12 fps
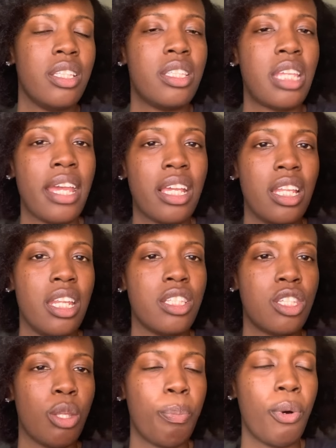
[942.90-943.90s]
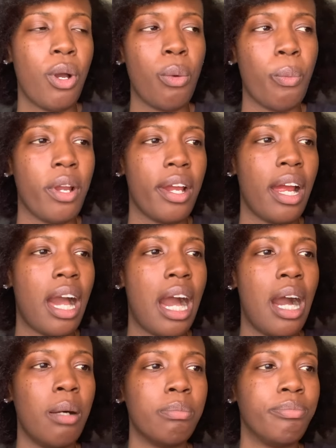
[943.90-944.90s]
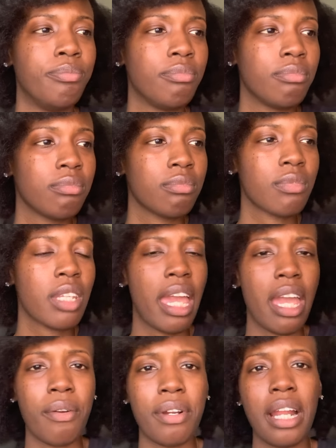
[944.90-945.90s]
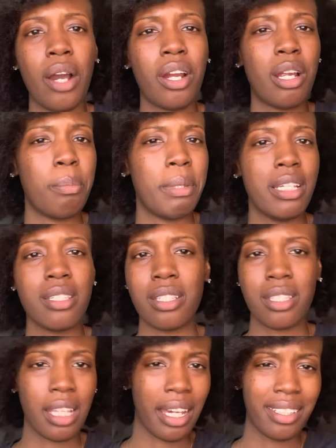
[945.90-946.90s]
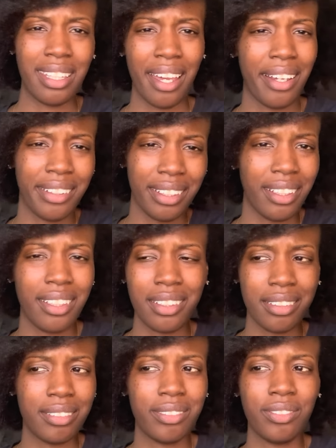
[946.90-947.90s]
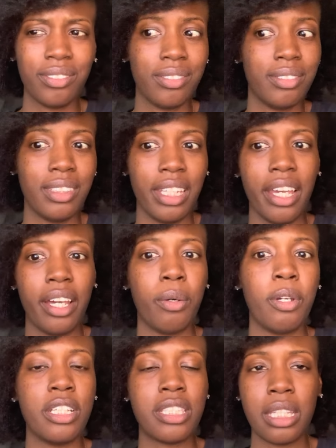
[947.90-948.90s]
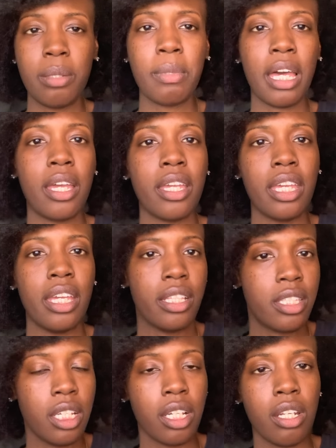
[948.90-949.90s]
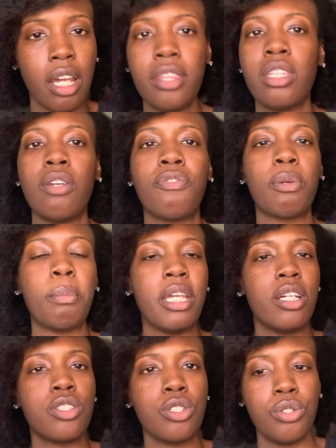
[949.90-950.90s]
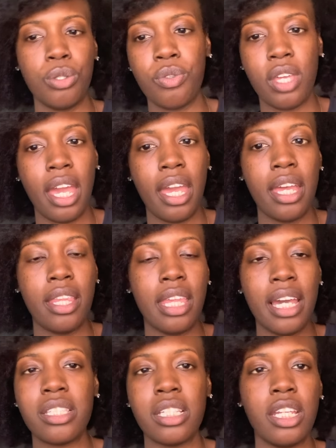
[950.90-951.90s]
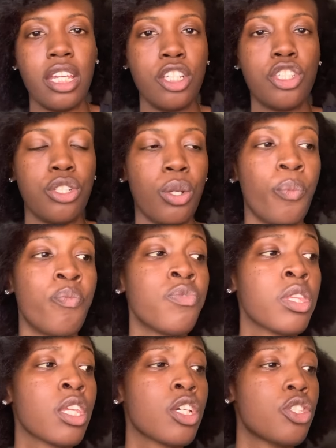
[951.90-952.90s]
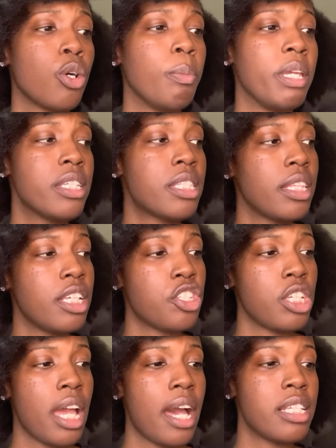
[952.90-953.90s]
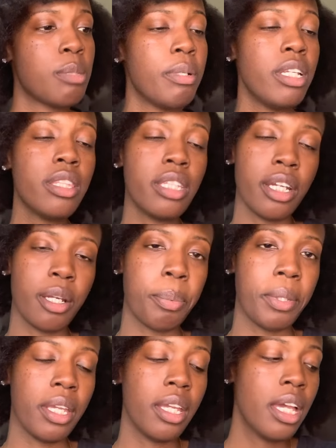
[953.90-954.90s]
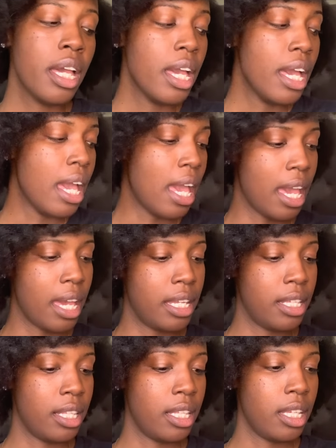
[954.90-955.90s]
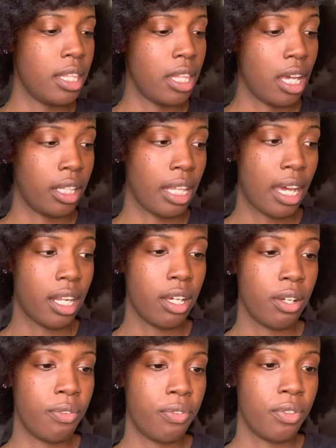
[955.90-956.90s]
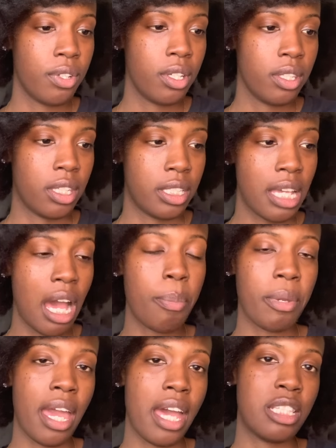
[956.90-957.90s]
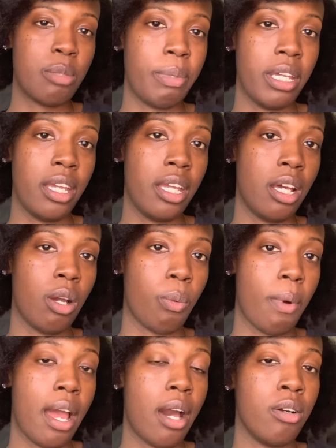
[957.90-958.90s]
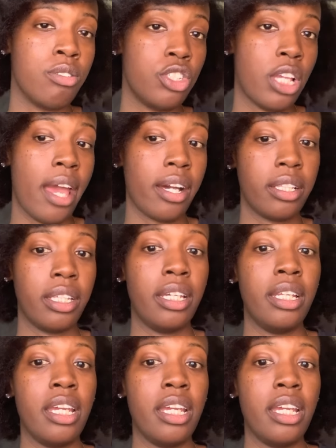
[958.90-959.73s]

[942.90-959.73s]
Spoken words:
it to the point where I'm airing out her business like that. Like, yeah, it seemed like it took nothing for Mia to do that. And that's an issue. So Mia said that she has been in therapy and a lot of the topic has been around Jacqueline,